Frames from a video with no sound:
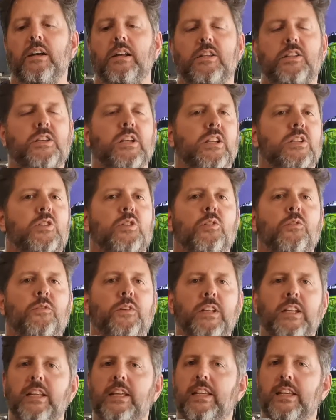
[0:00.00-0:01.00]
It's just too
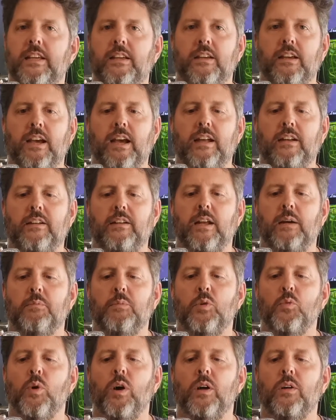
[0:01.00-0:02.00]
finicky. And
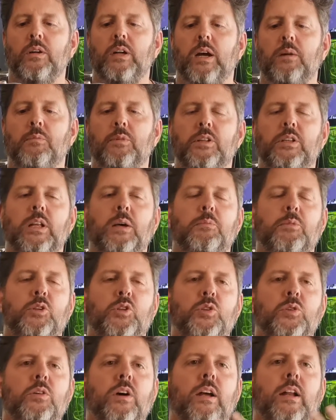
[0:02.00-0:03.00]

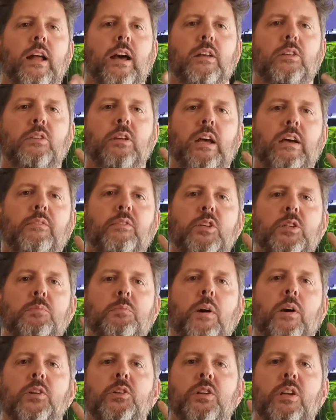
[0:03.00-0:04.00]
number two, I like to have a
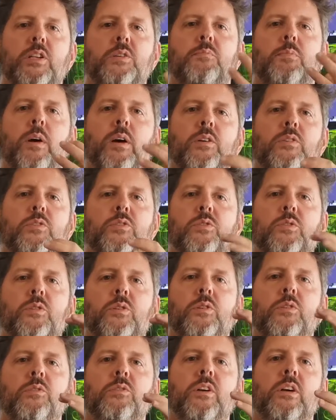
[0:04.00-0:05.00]
sponge exposed
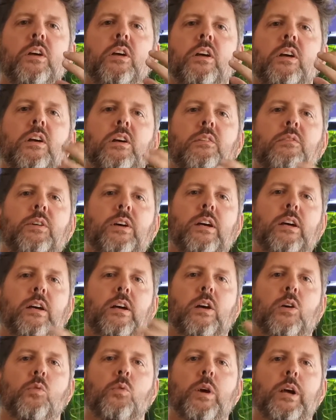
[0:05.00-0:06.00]
to
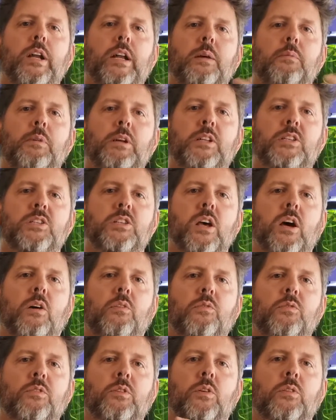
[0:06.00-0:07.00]
the aquarium
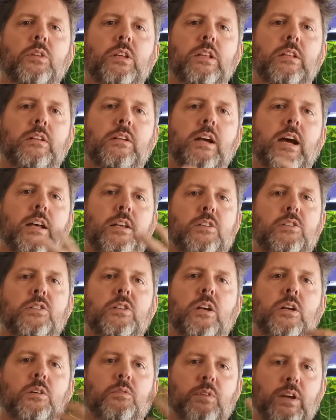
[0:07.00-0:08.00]
itself, not encased,
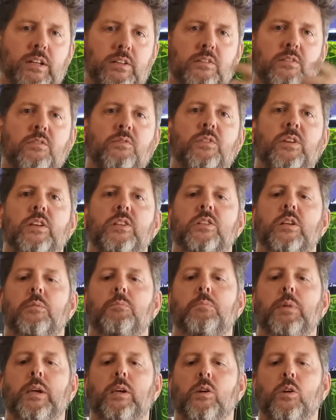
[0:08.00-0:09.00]
so that things
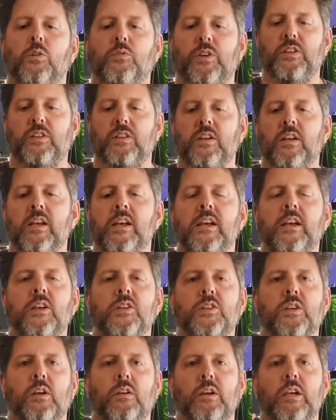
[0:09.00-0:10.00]
can pick it.
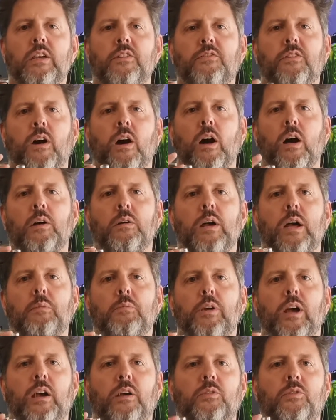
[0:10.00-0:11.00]
So if I
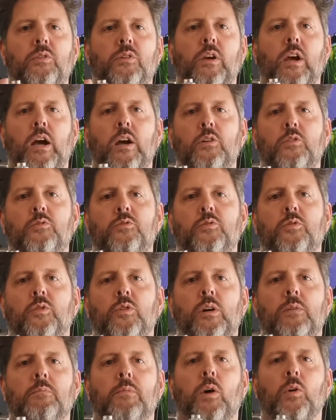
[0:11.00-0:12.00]
am going to go
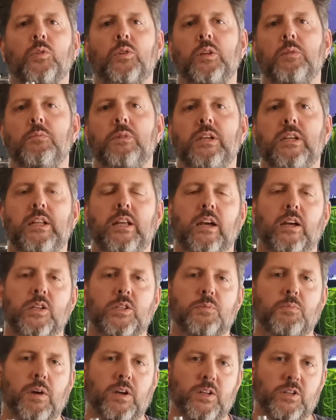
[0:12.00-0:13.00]
for a
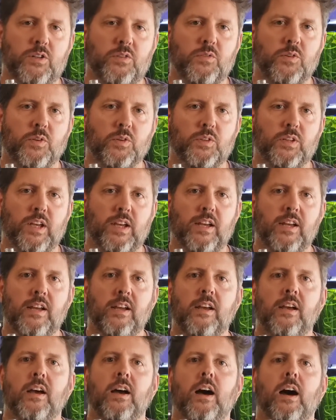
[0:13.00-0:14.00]
multimedia sponge filter,
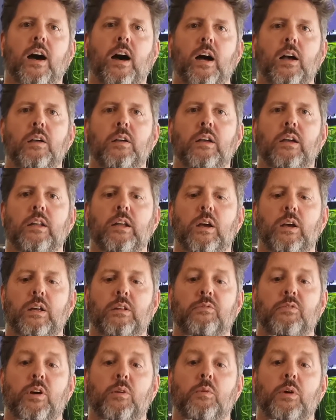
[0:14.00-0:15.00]

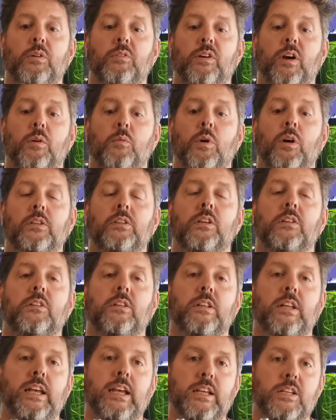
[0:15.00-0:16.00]
if I
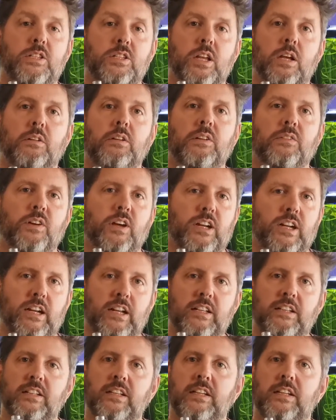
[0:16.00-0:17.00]
wanted an air stone, if I
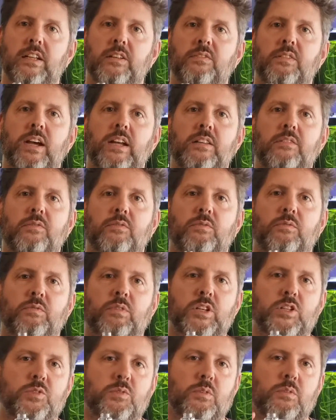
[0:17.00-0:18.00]
really needed that,
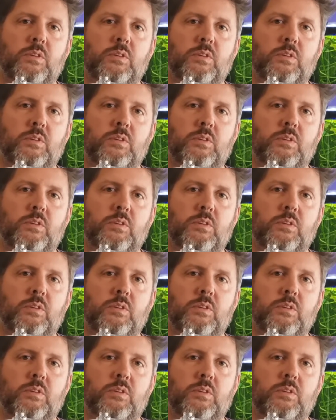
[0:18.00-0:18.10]
the